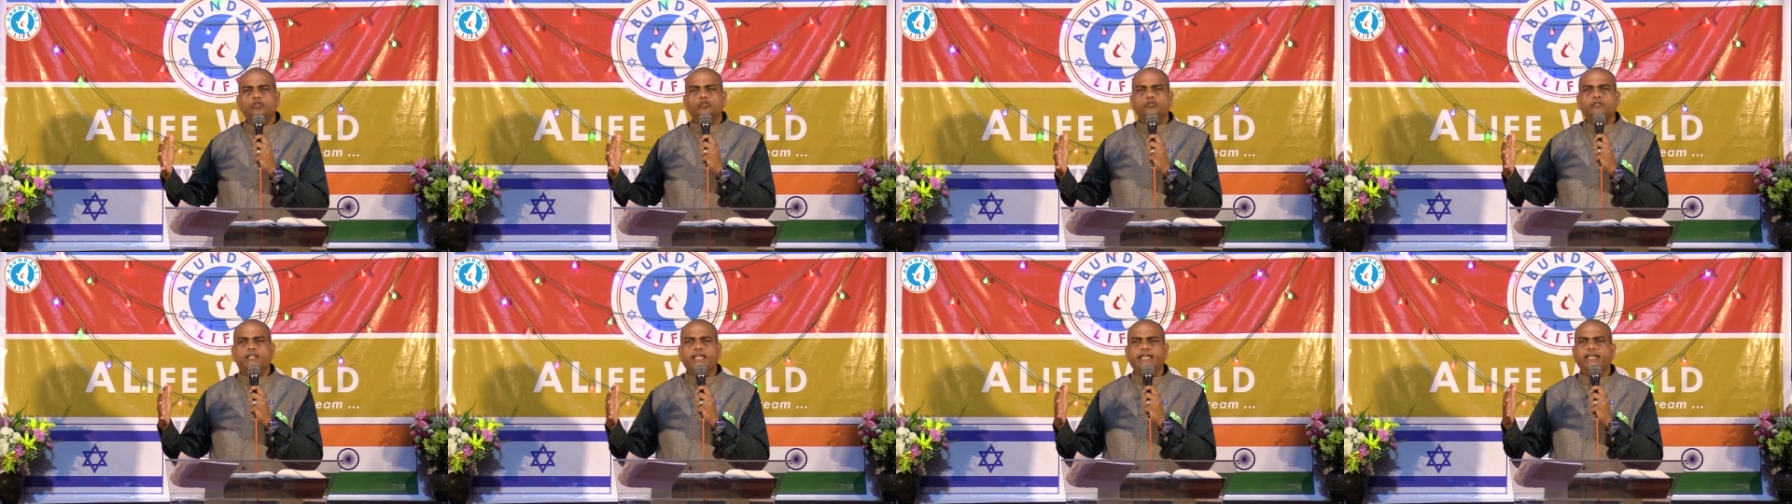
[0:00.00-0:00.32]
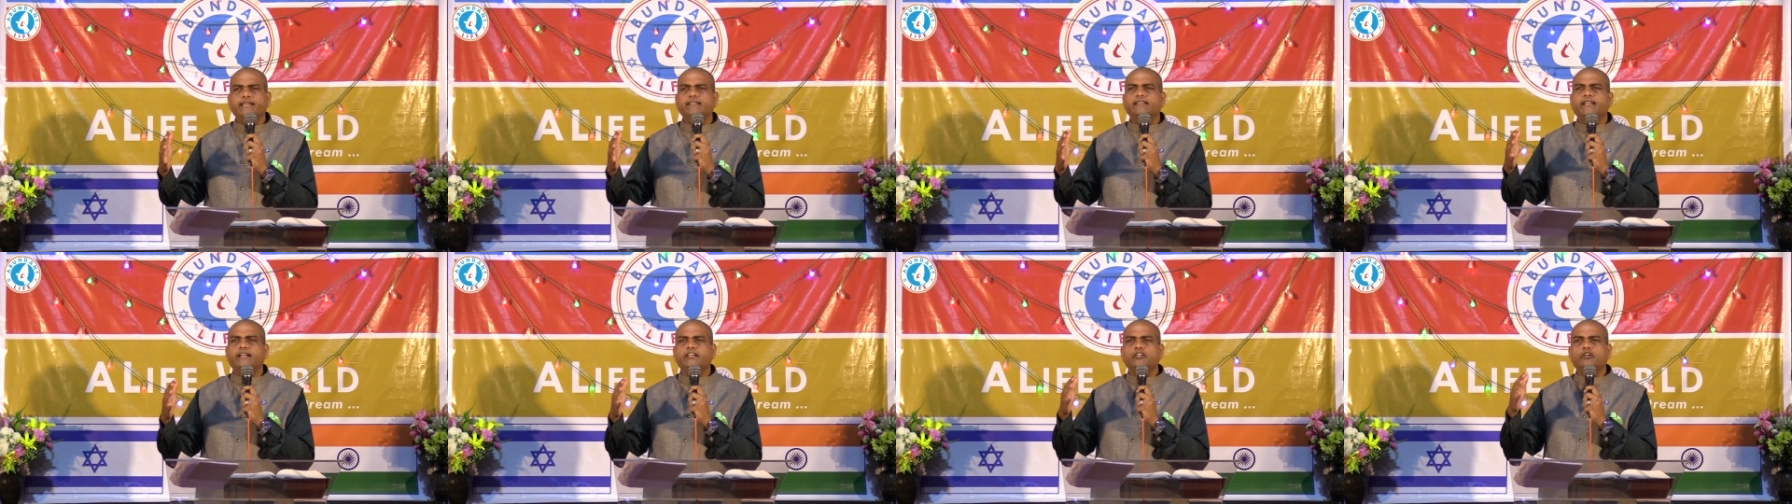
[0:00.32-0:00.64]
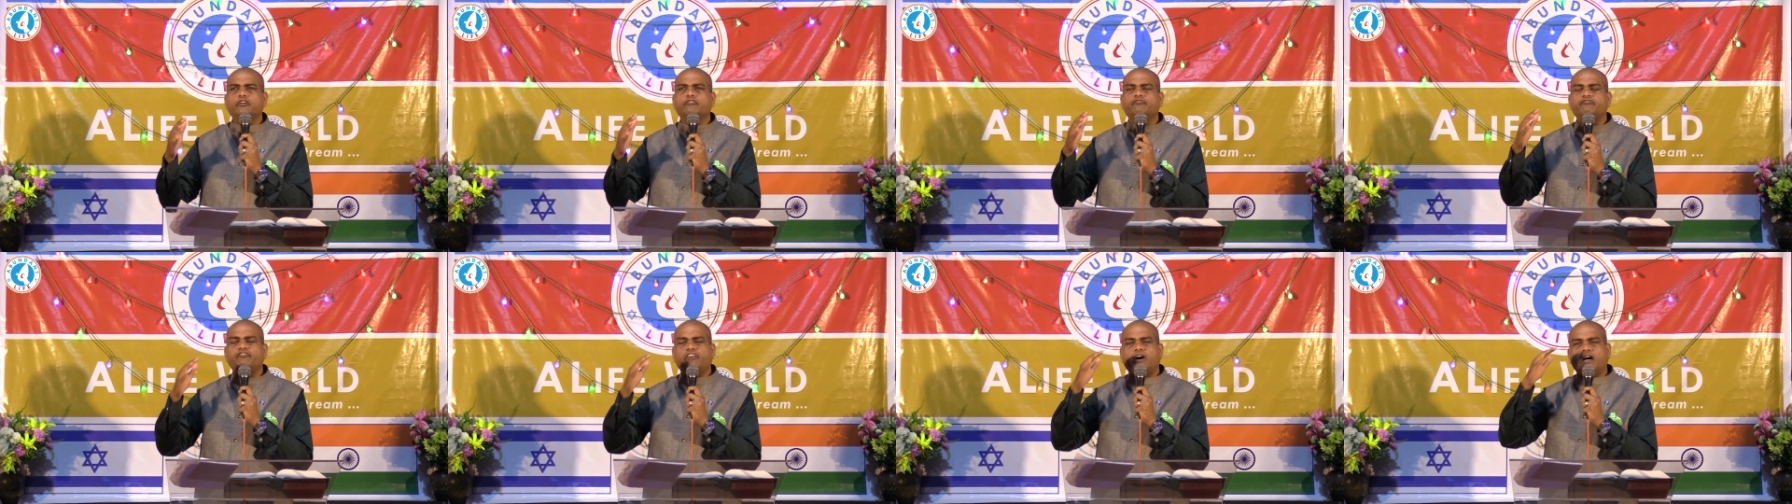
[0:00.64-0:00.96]
you think that
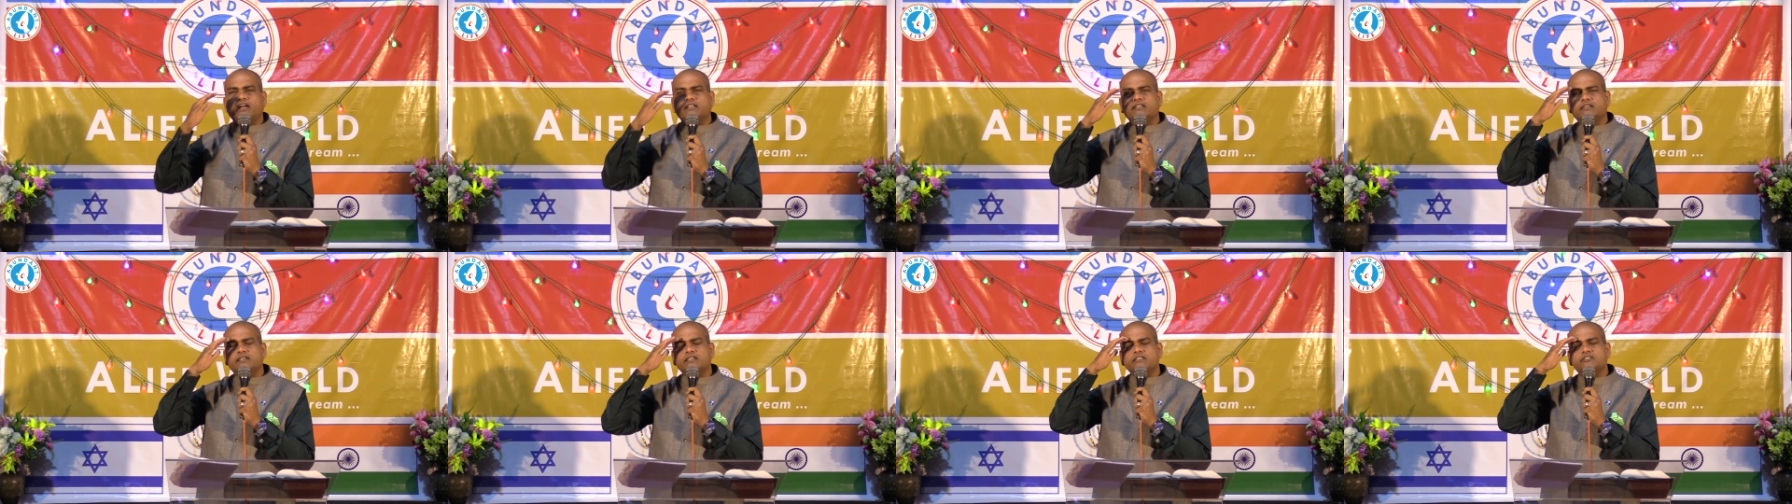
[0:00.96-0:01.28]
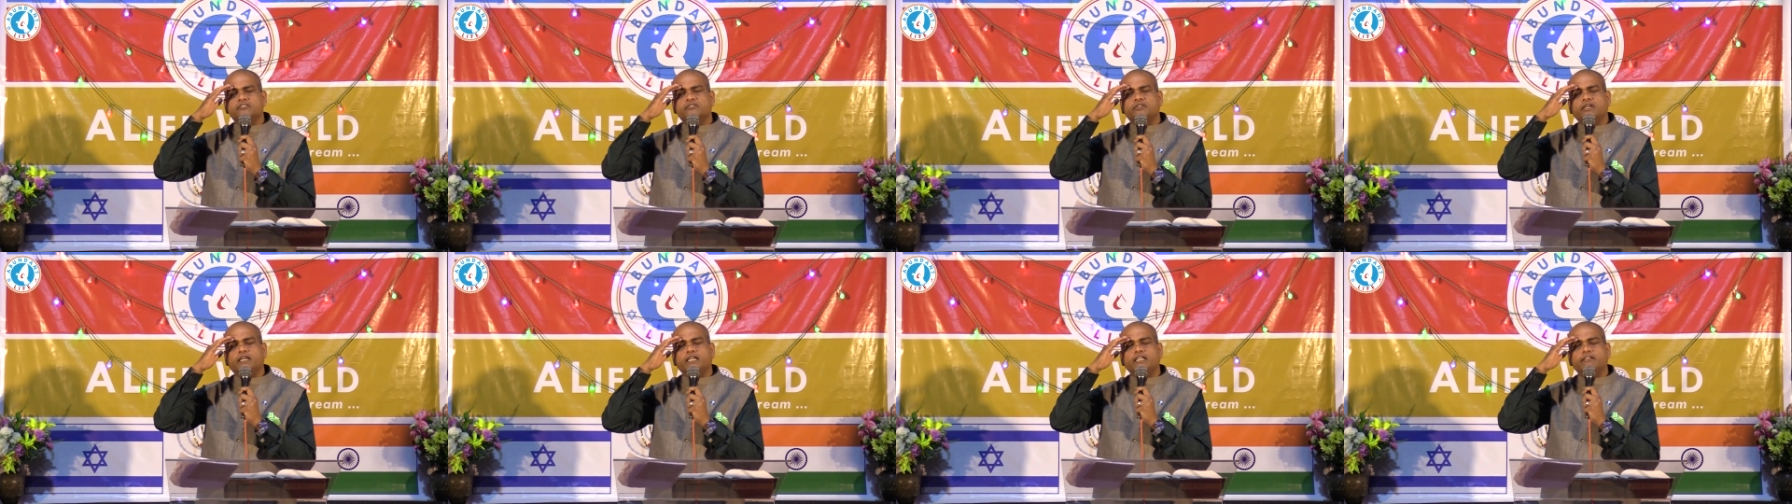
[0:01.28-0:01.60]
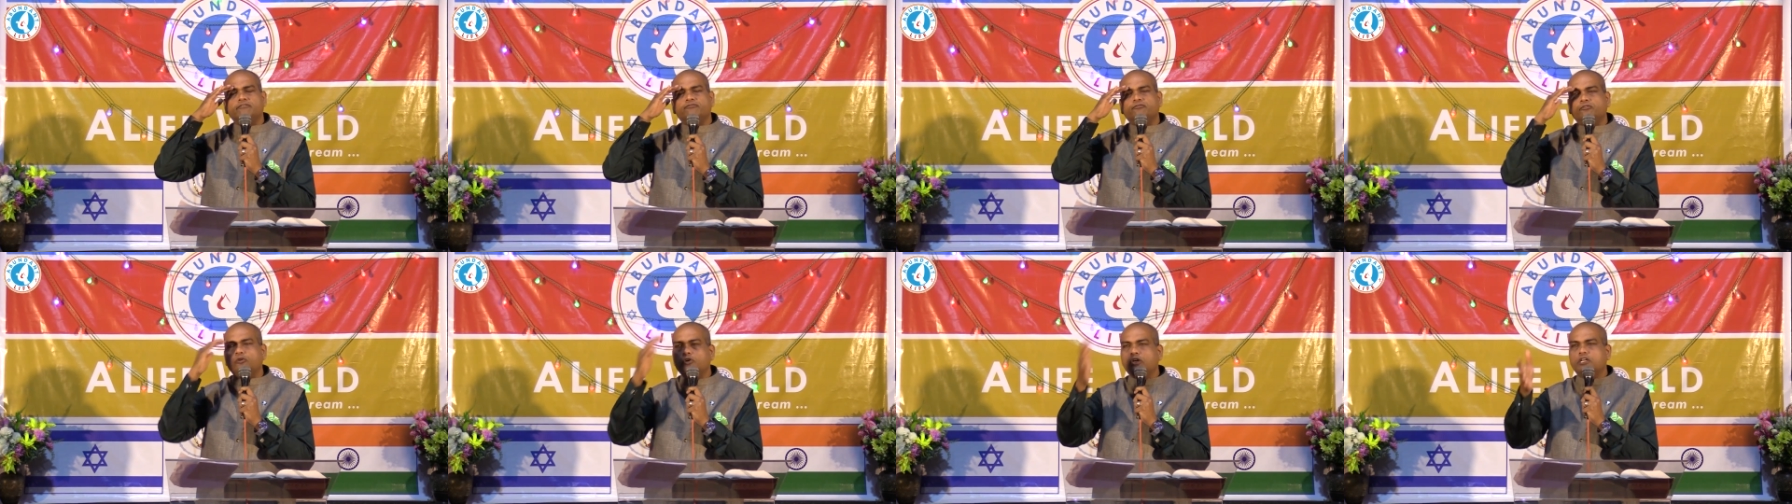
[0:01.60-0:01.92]
your father is
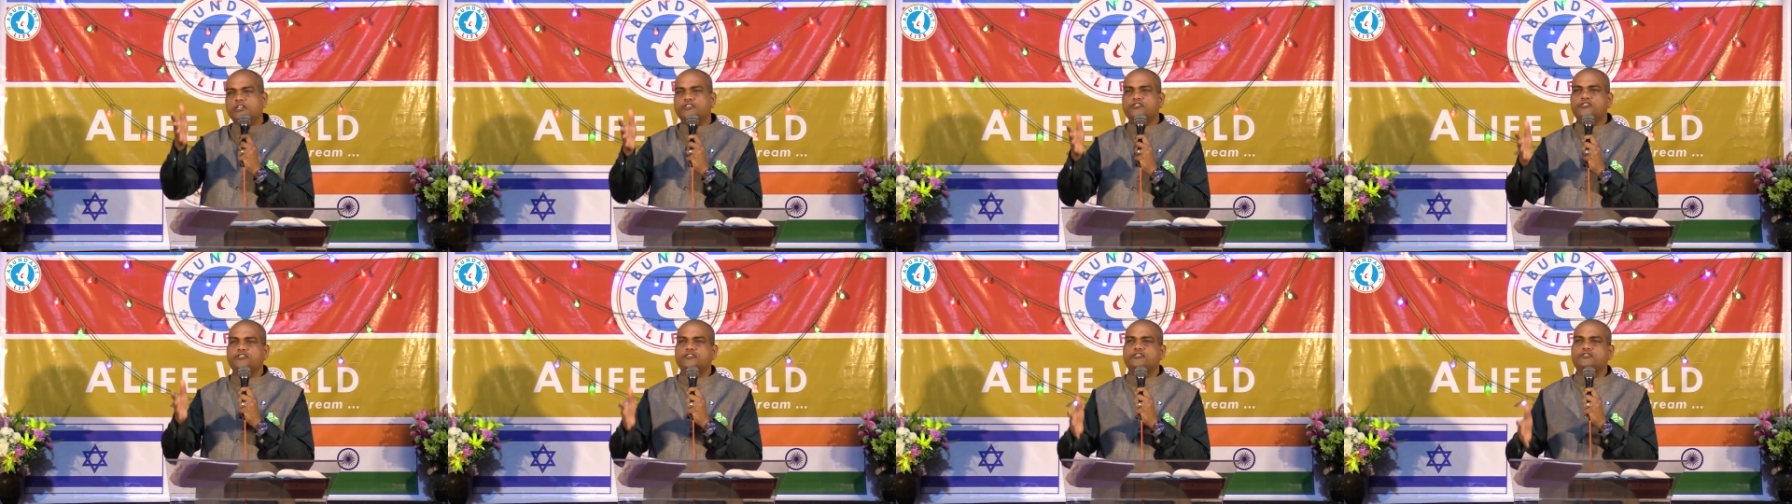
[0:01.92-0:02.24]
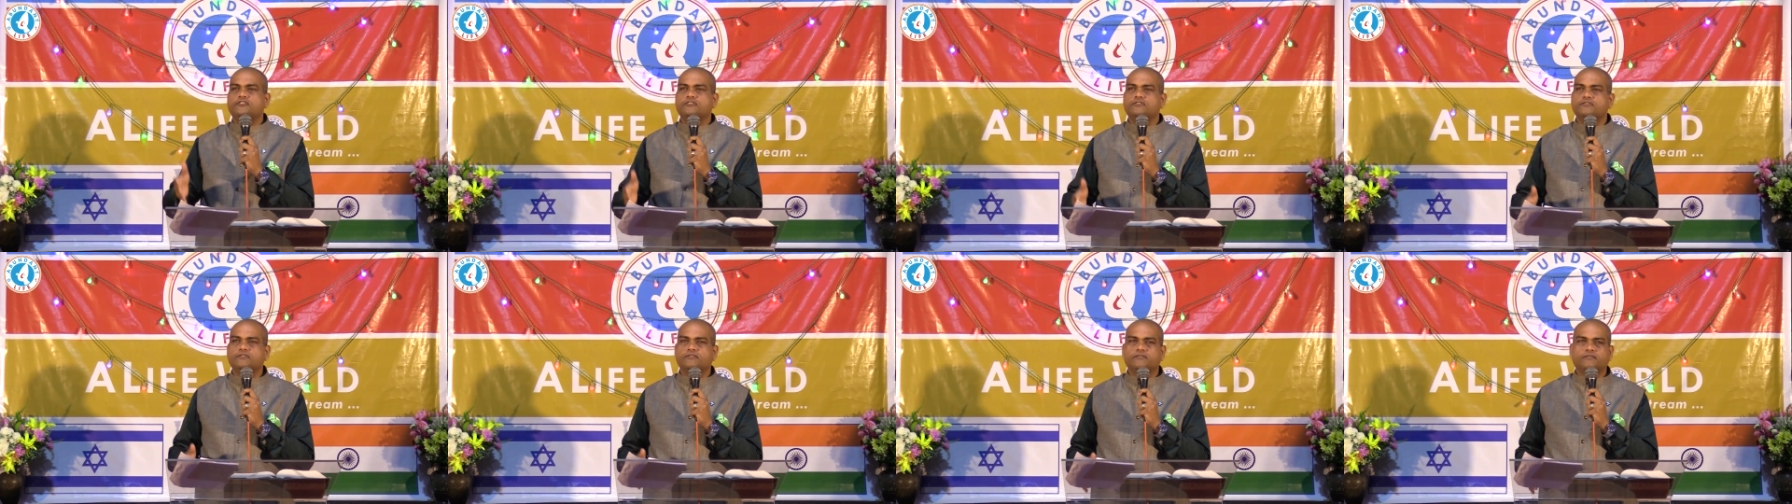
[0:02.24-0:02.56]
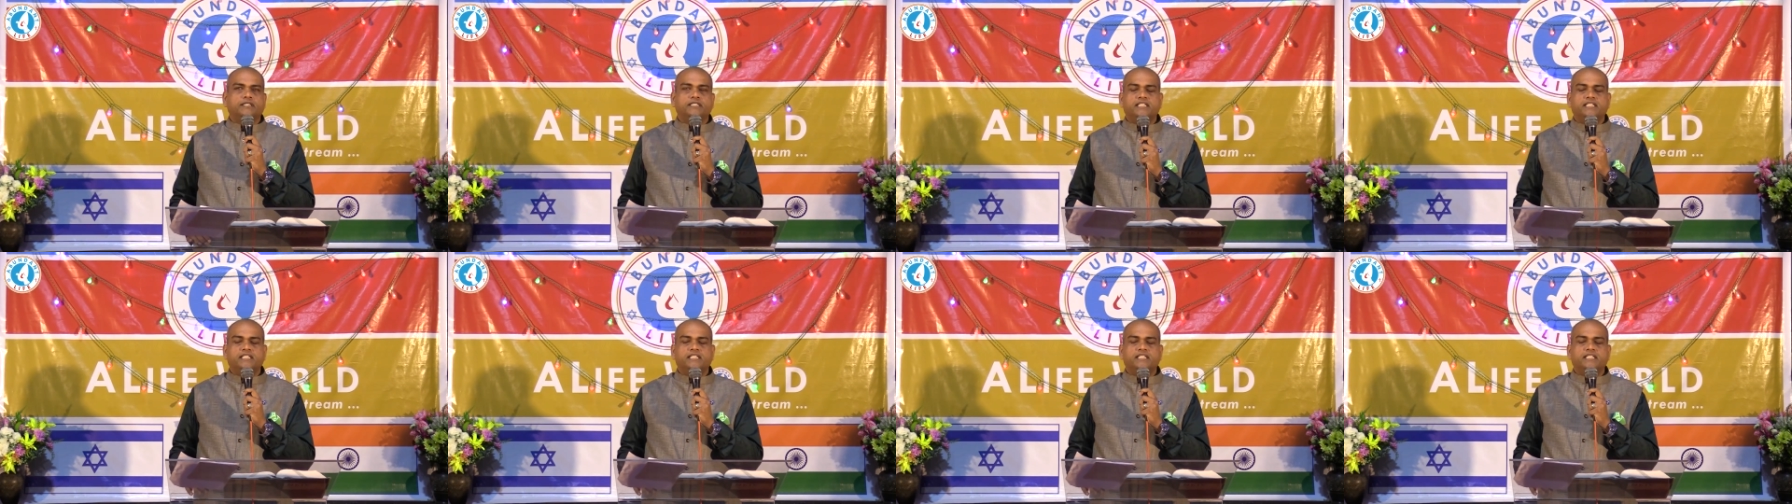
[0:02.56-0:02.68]
really foolish,